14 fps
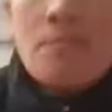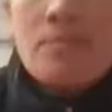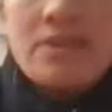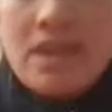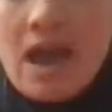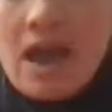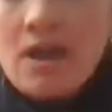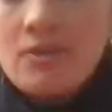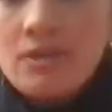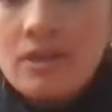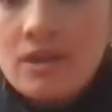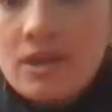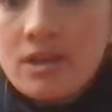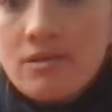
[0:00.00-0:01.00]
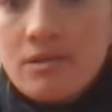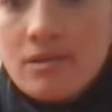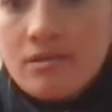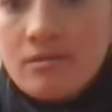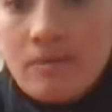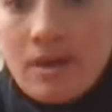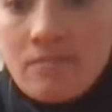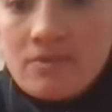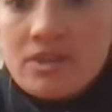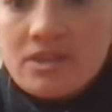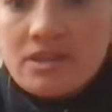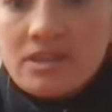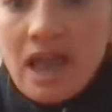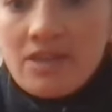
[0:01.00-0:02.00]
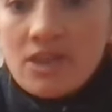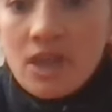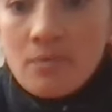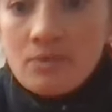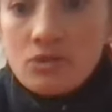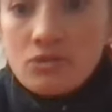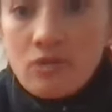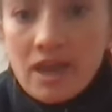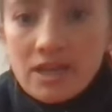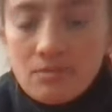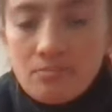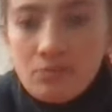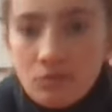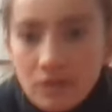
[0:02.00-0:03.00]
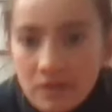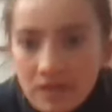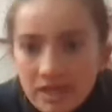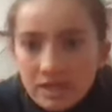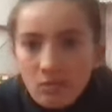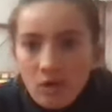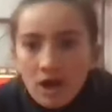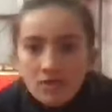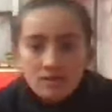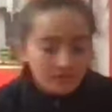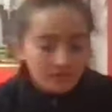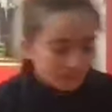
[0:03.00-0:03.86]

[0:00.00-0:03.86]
and down. Remember to stand up and straighten between each one.